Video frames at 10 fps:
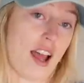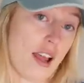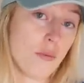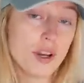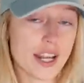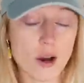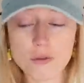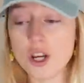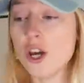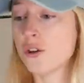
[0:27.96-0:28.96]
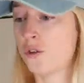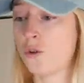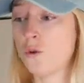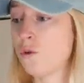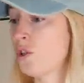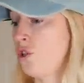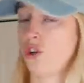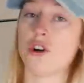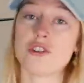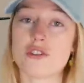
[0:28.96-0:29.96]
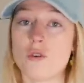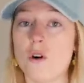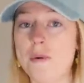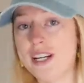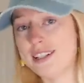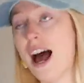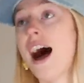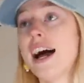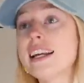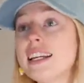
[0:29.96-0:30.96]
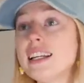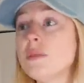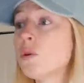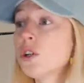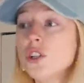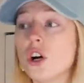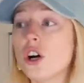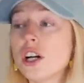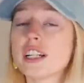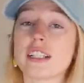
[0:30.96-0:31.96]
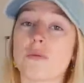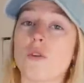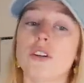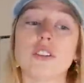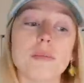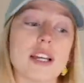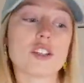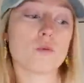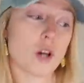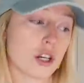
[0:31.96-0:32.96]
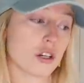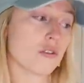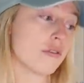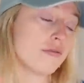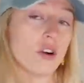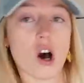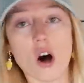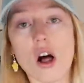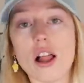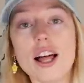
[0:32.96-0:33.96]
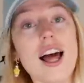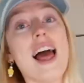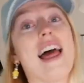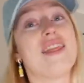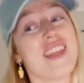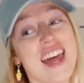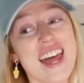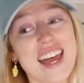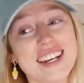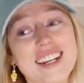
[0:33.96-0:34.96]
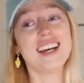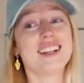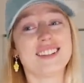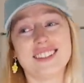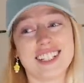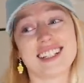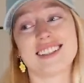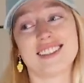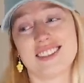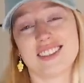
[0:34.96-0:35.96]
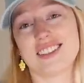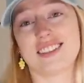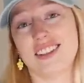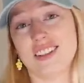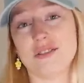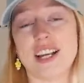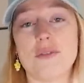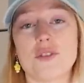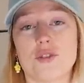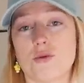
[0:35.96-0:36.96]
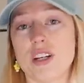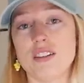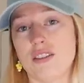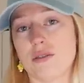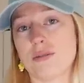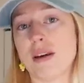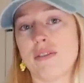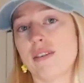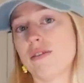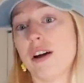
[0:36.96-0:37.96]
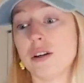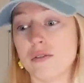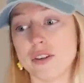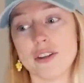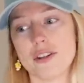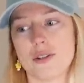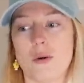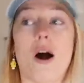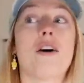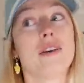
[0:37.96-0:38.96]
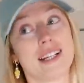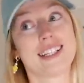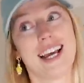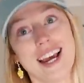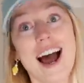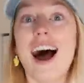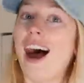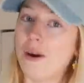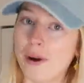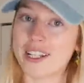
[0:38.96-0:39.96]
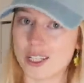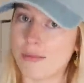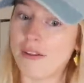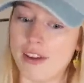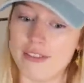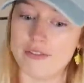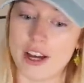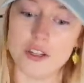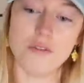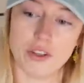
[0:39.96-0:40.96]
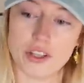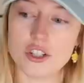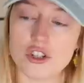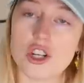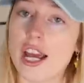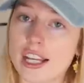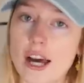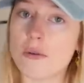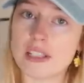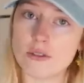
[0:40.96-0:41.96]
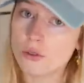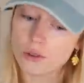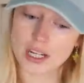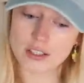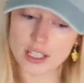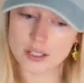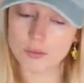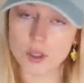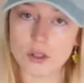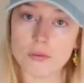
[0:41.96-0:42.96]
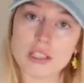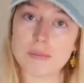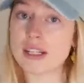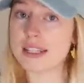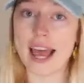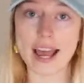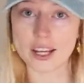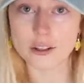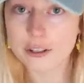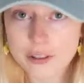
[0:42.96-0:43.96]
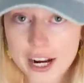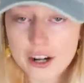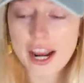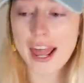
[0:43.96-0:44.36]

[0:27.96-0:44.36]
I went out to this yarn store because I needed more yarn because I wanted to make a sweater for fall. And then like this you know, down the street, there was my favorite value village. So i always say I went to my favorite value village to check out, see if there's anything, you know, spectacular there.